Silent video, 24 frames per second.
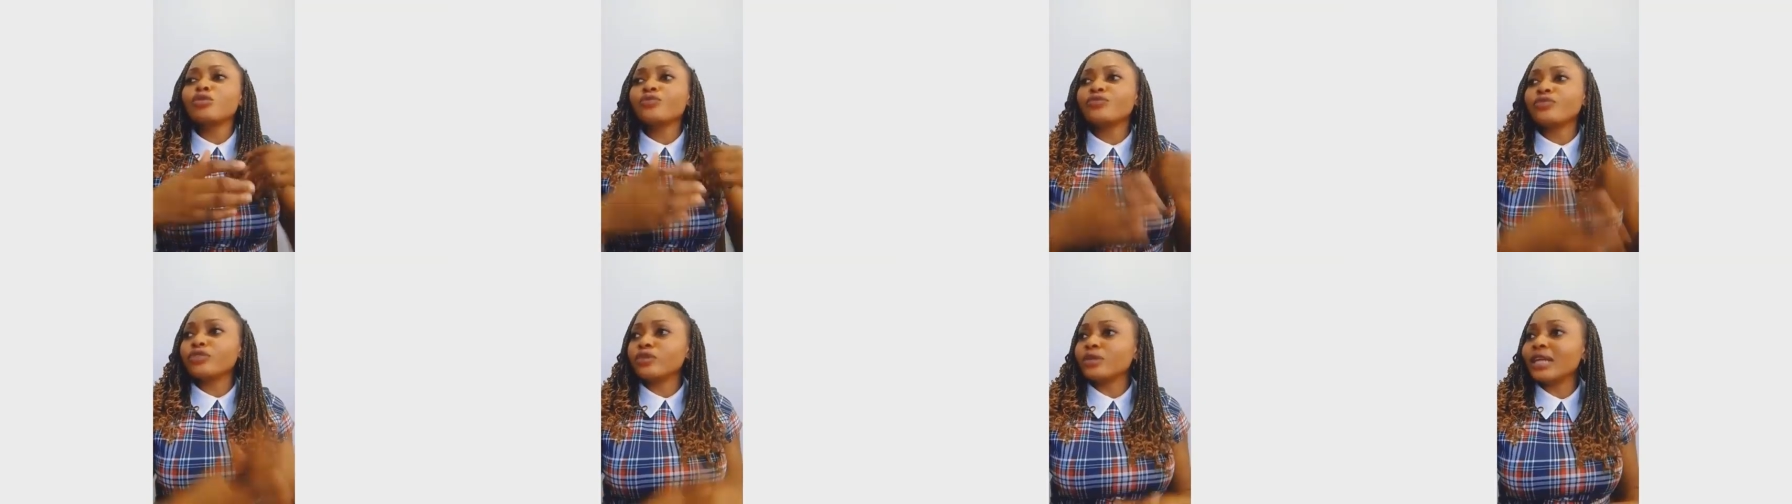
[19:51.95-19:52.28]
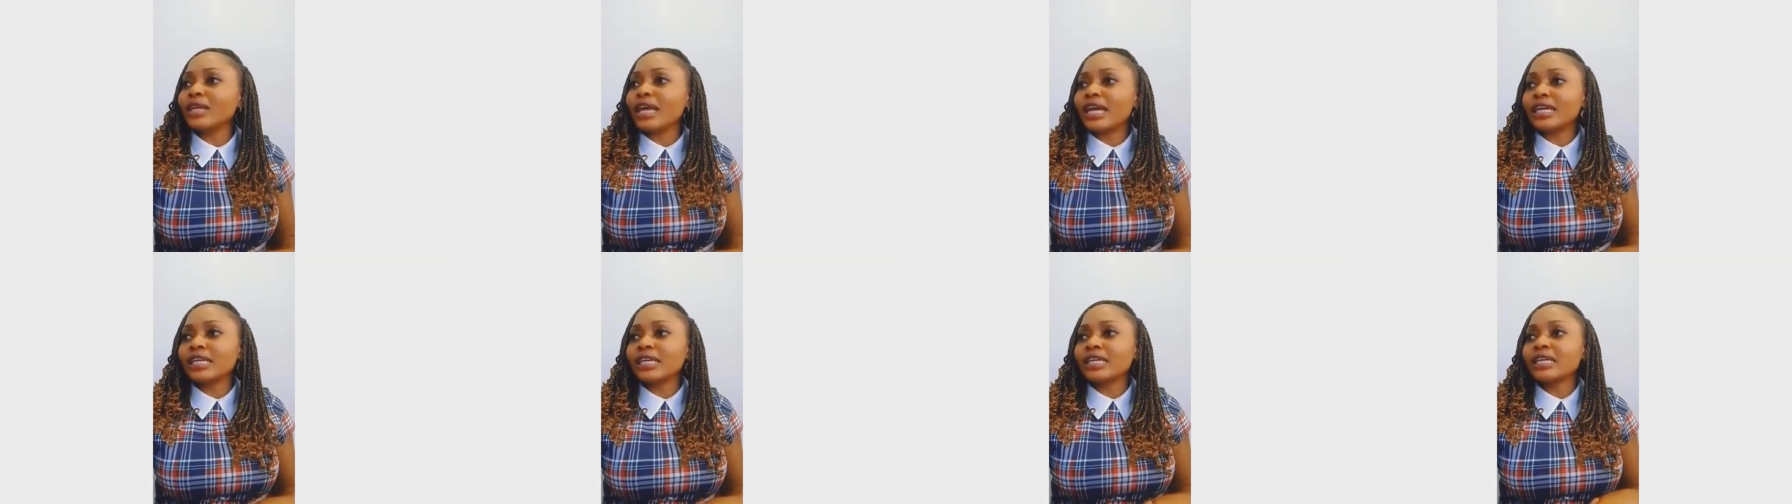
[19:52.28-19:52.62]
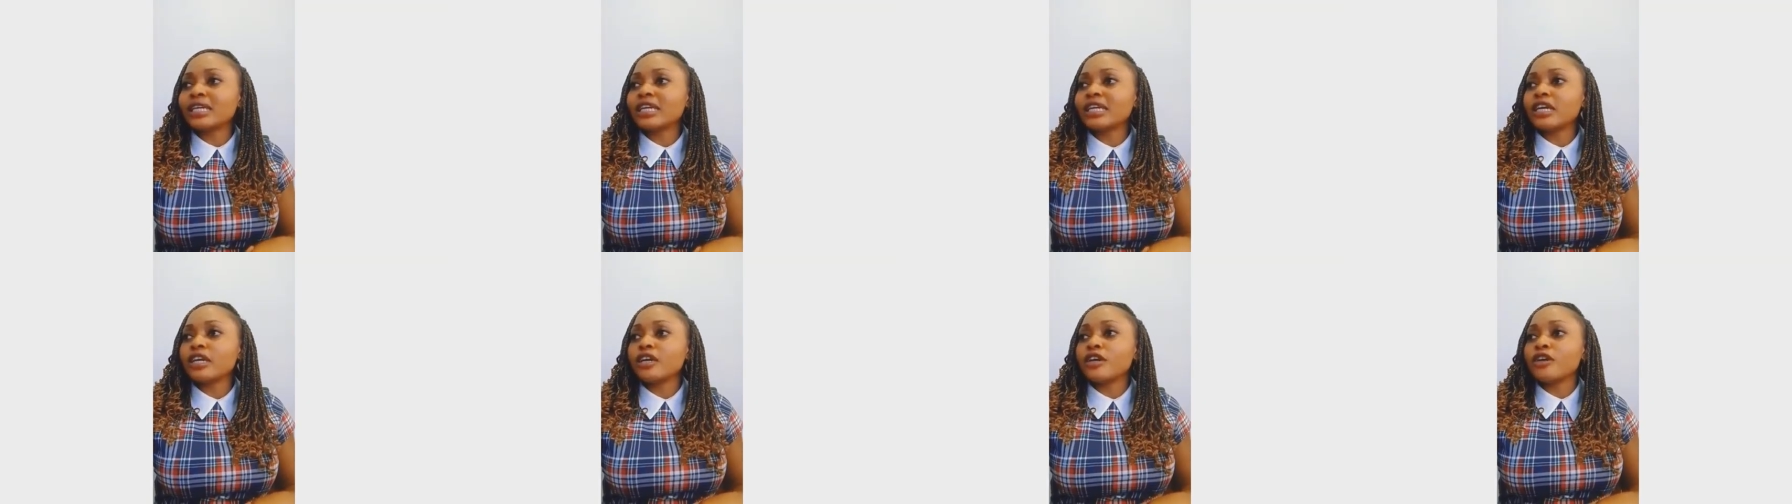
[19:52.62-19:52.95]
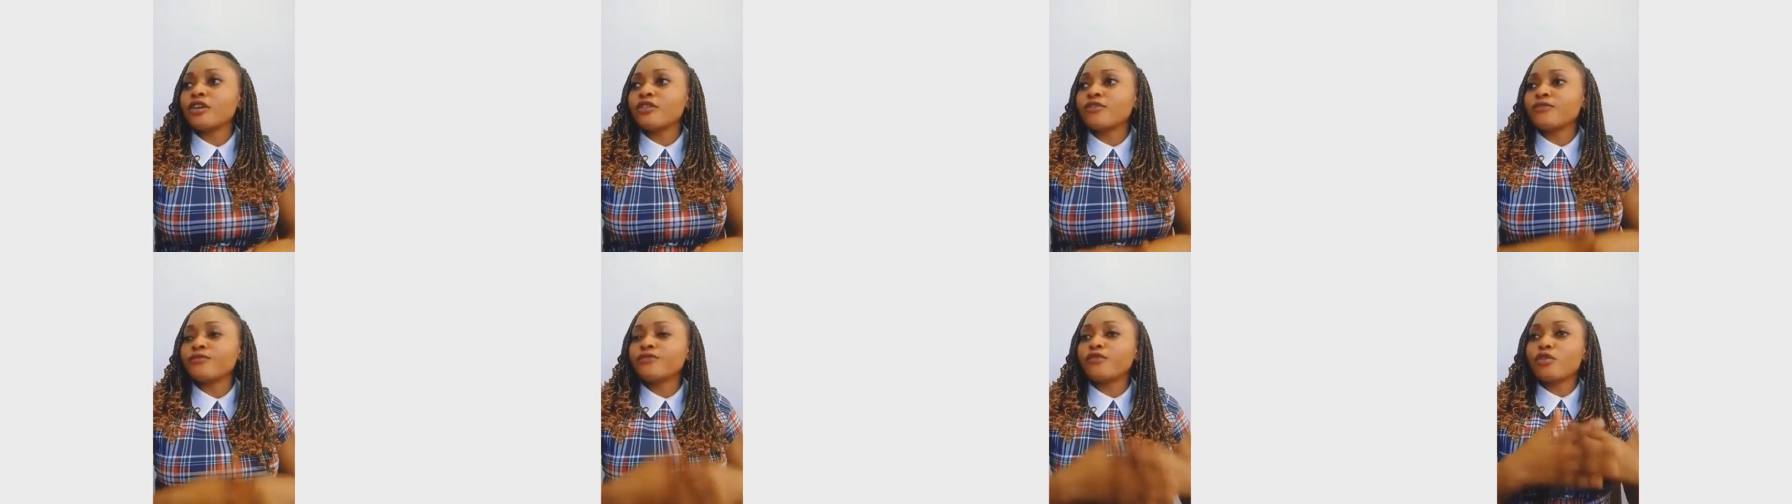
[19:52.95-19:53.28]
feel like,
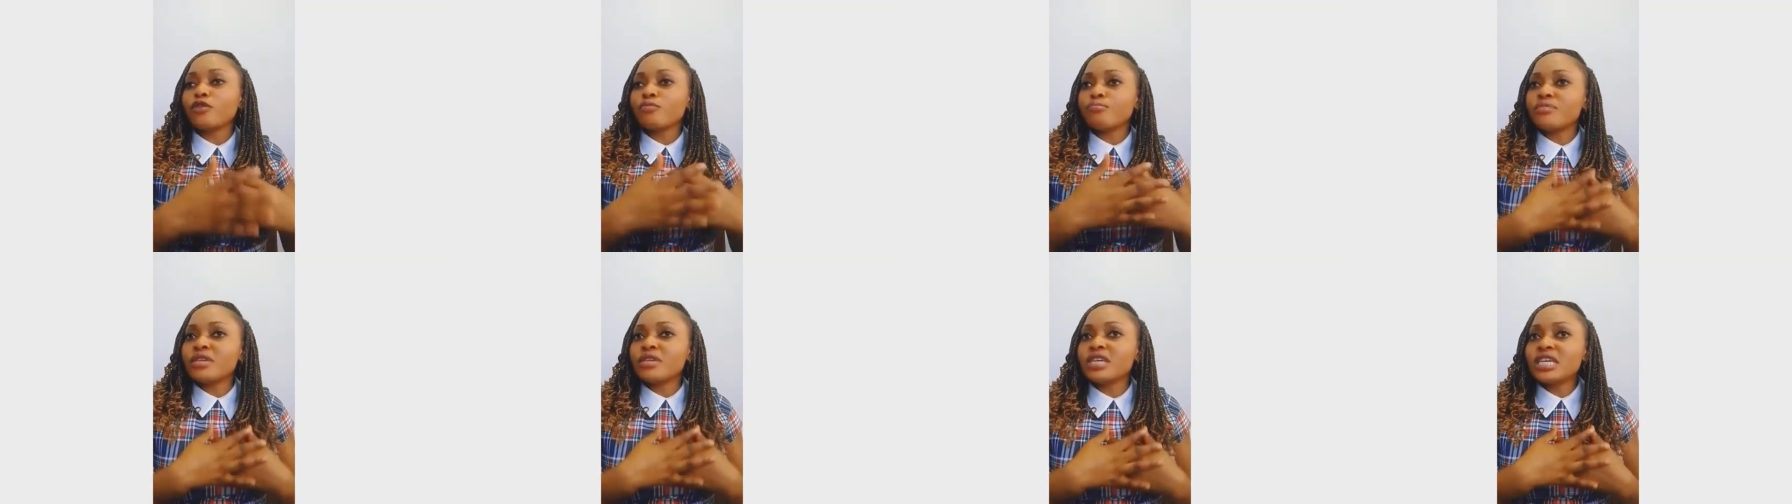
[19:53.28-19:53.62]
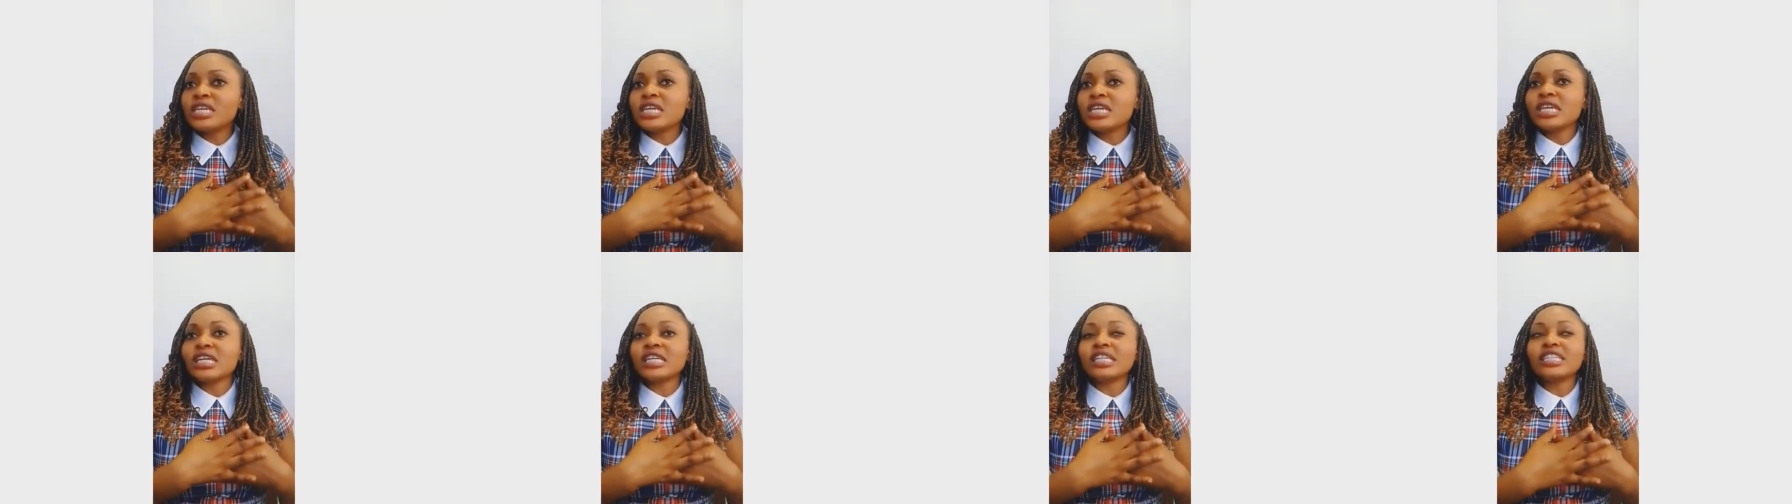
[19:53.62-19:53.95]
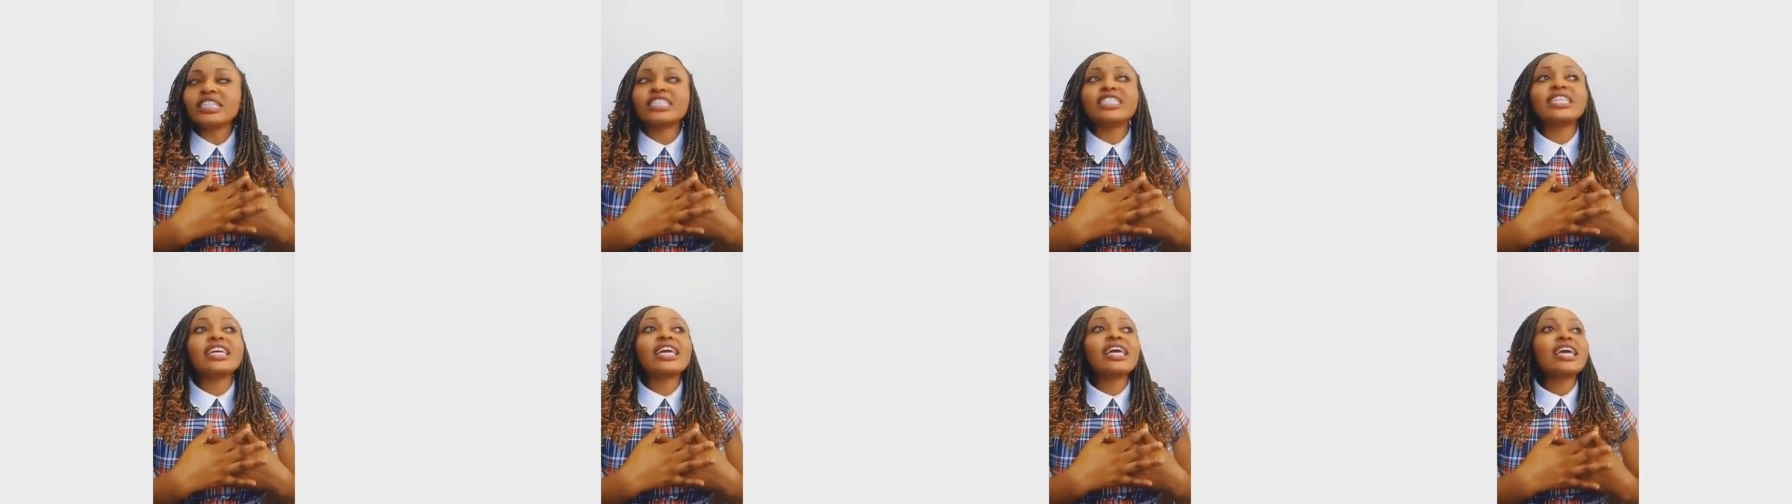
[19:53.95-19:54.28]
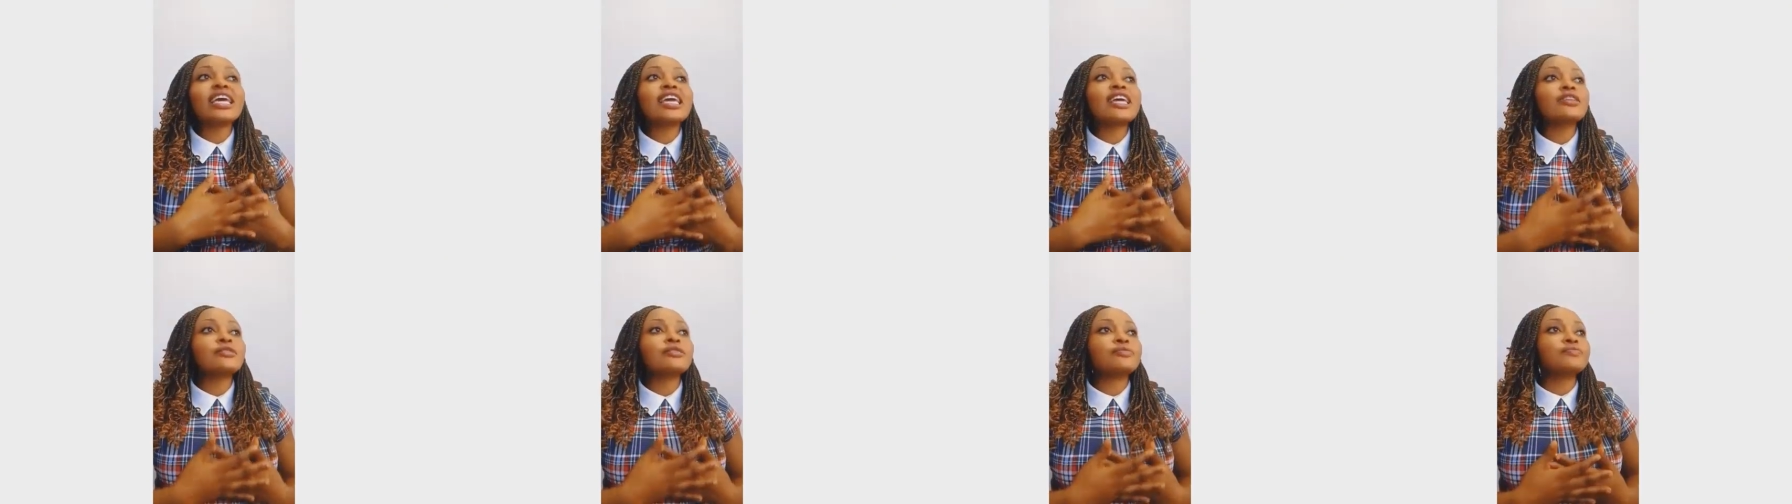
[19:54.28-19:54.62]
for me,
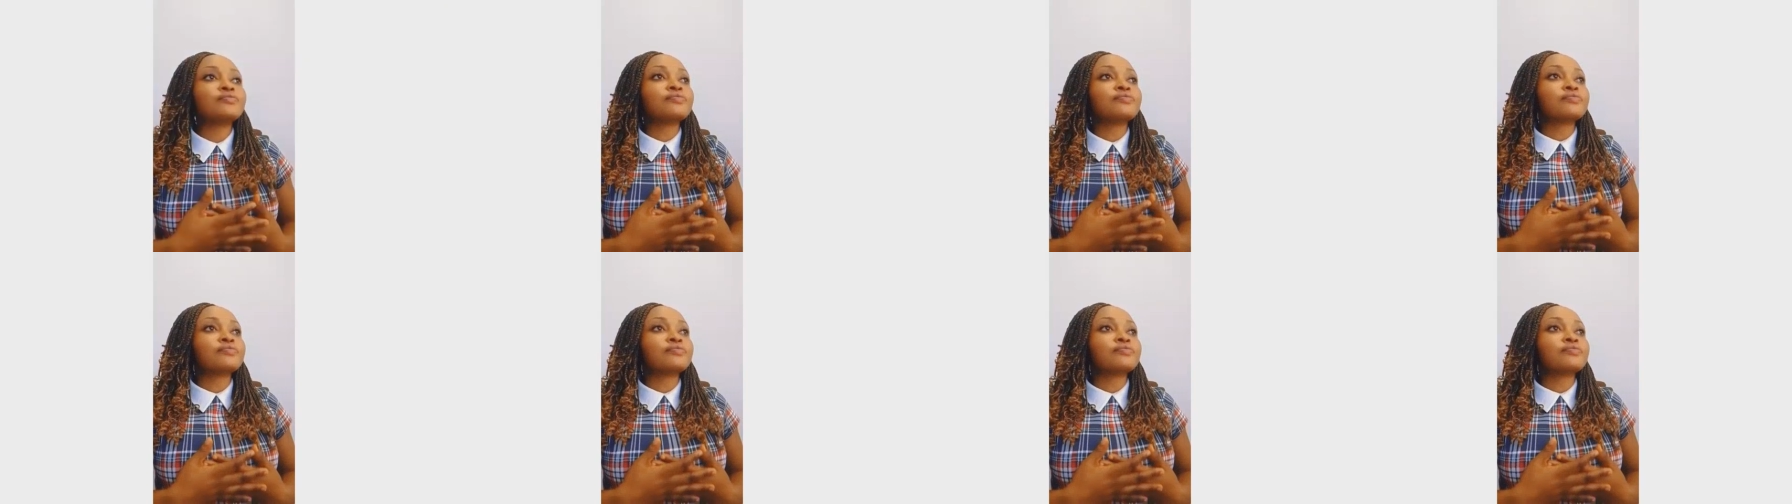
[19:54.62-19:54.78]
they